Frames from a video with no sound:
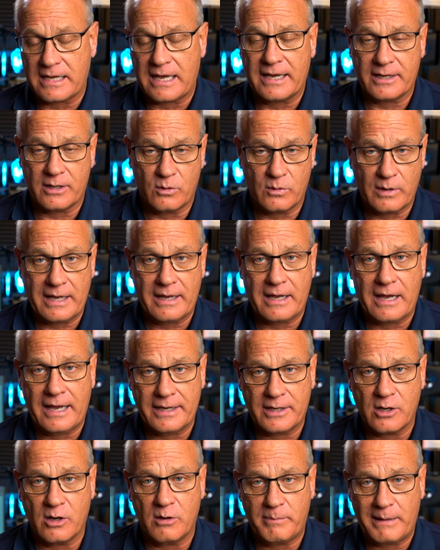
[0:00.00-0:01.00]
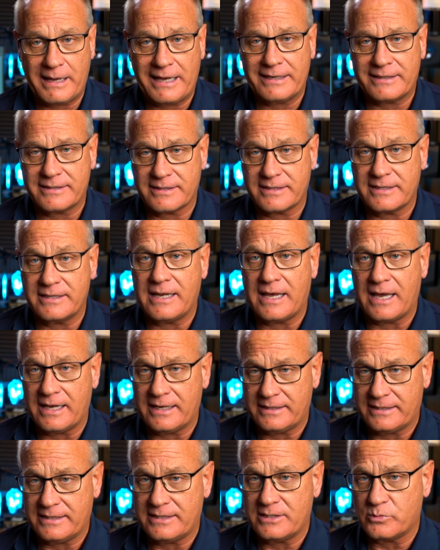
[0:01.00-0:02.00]
I go back to the
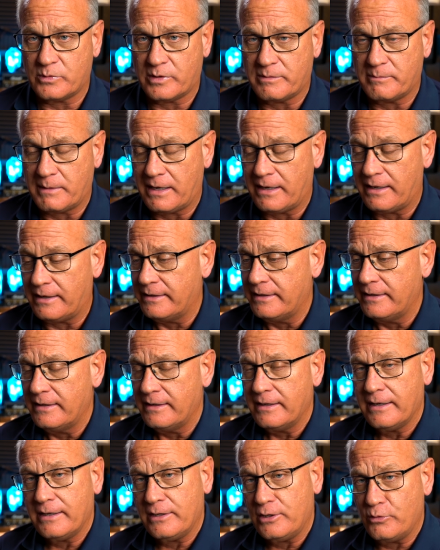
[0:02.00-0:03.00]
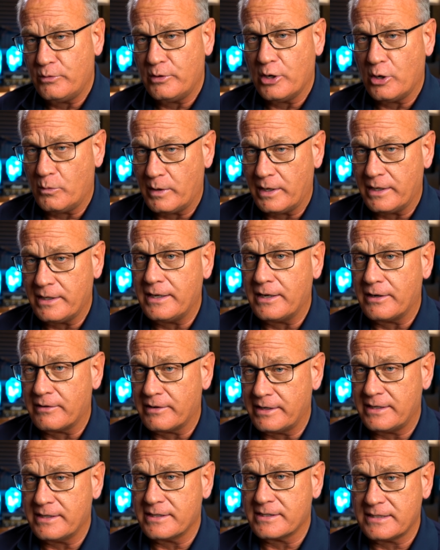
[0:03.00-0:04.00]
90s with mine, and you know what year
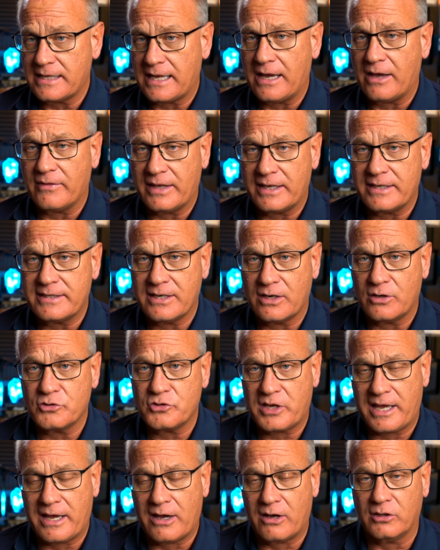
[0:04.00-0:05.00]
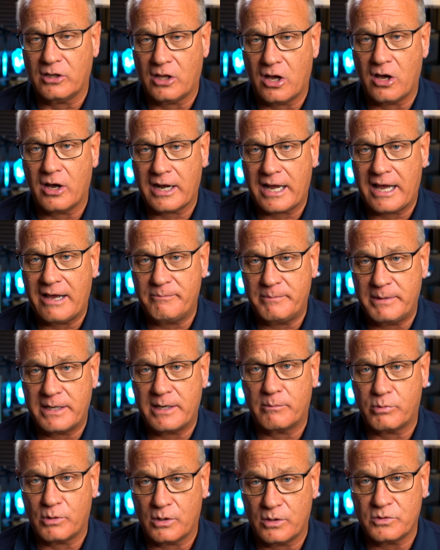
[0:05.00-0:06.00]
it is now. That tells you how long I've been
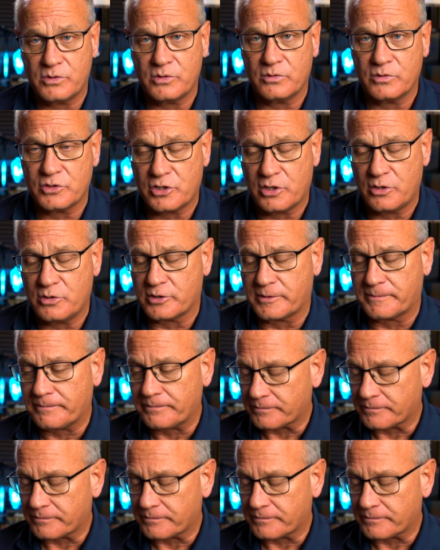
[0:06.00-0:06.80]
a Pro Tools user.